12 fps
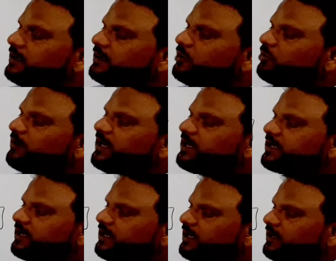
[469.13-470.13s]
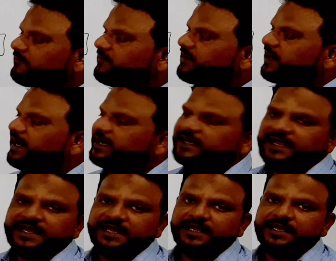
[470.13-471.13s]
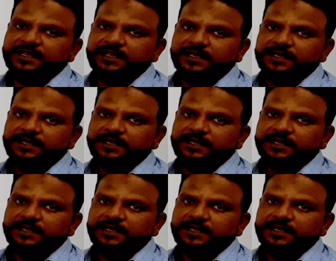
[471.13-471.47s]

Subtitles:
numerical with right technique.